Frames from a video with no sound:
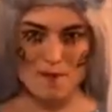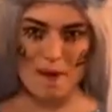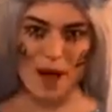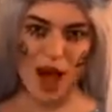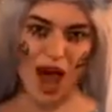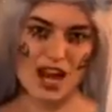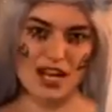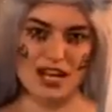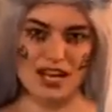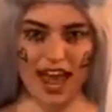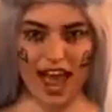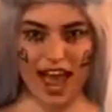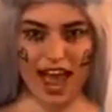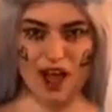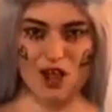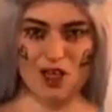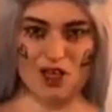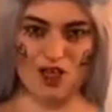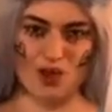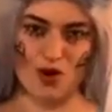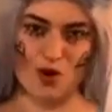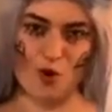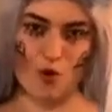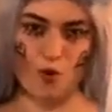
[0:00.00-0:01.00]
But
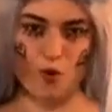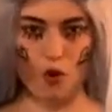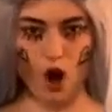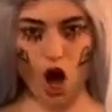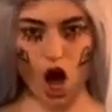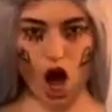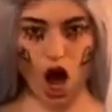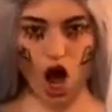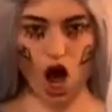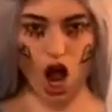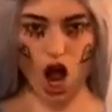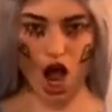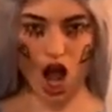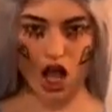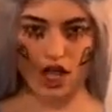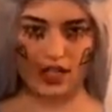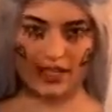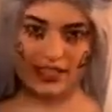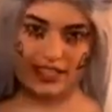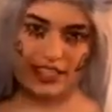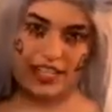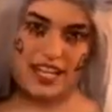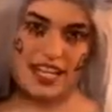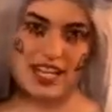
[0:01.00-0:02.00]
now the
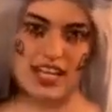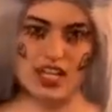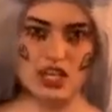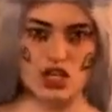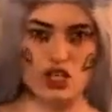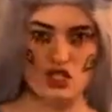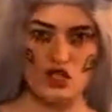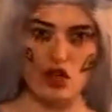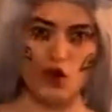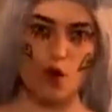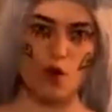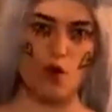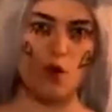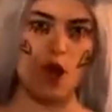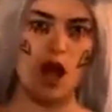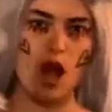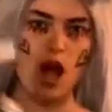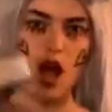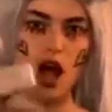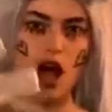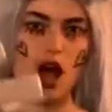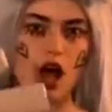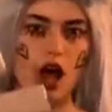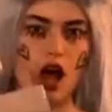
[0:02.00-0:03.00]
world is
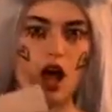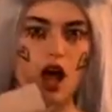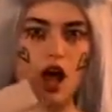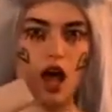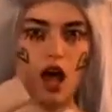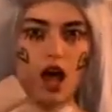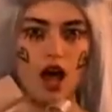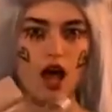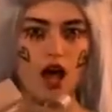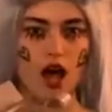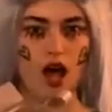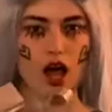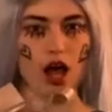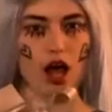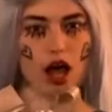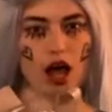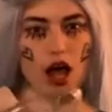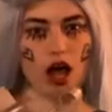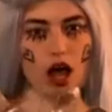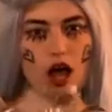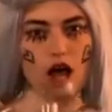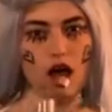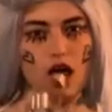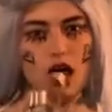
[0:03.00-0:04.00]

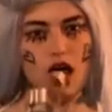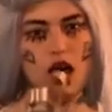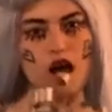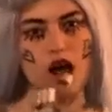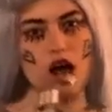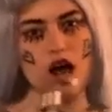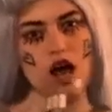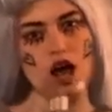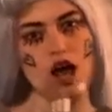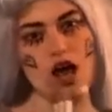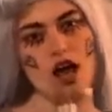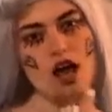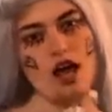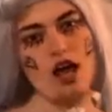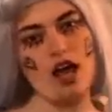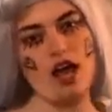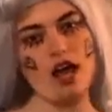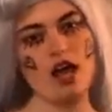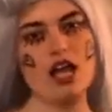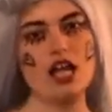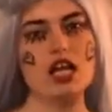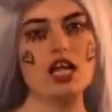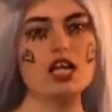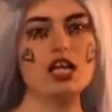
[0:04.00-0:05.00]

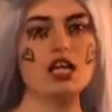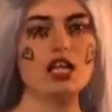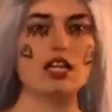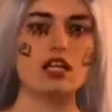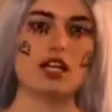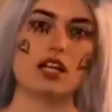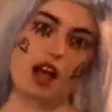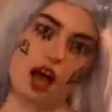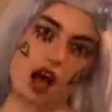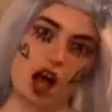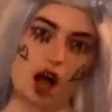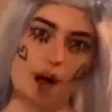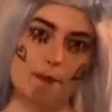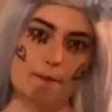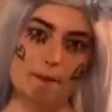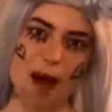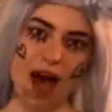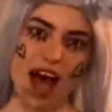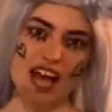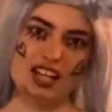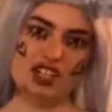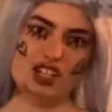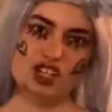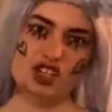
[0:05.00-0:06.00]
run
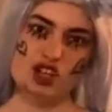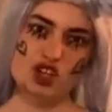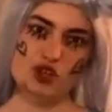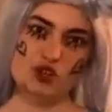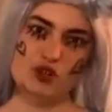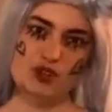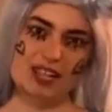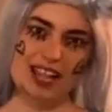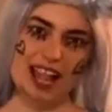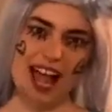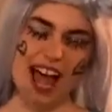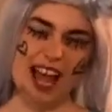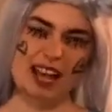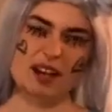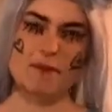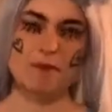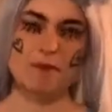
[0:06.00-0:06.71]
by Jews like